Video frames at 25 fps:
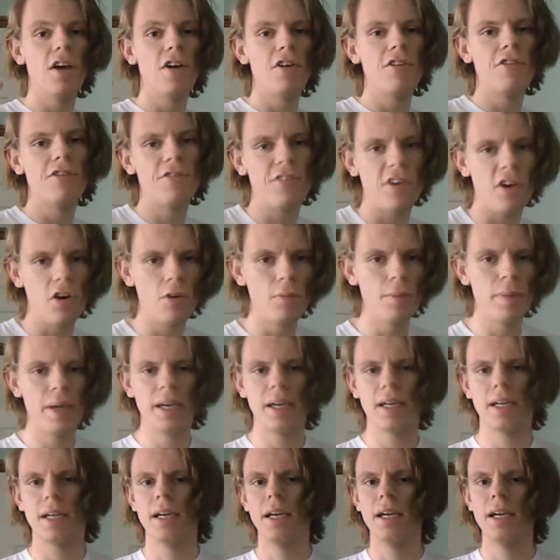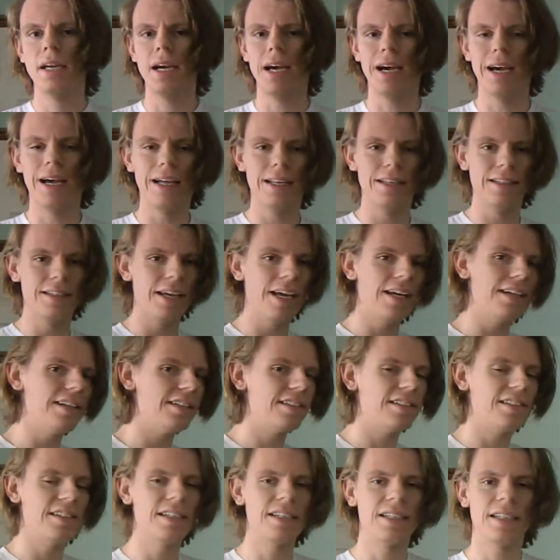filming and
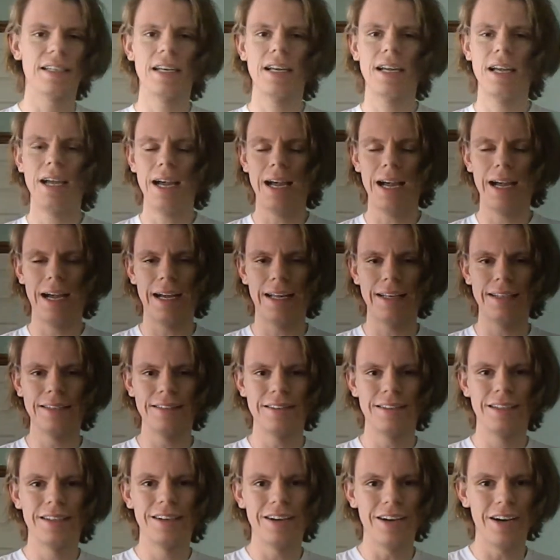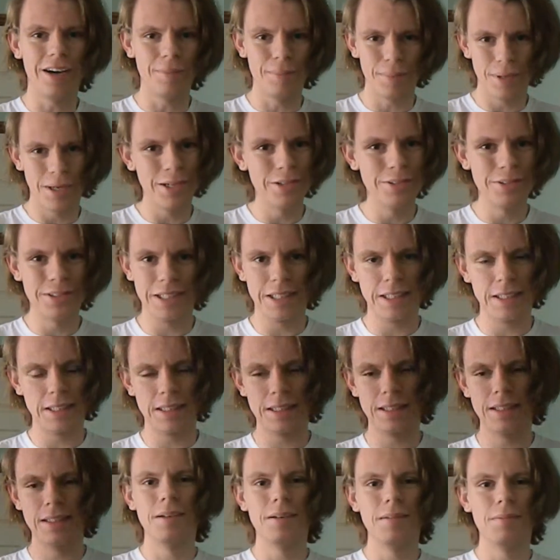editing and
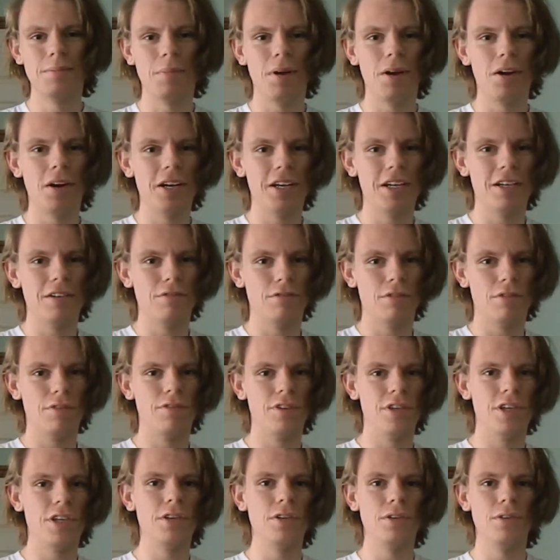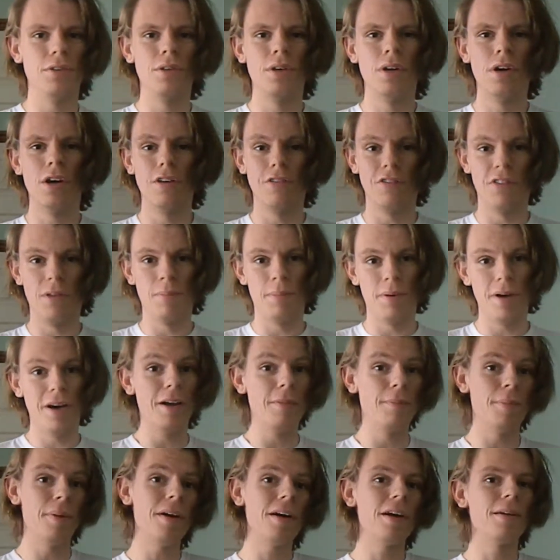uploading my review of The Bye
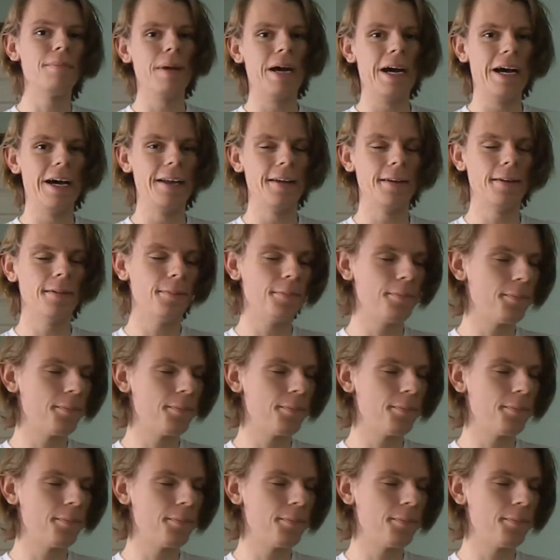Bye Man,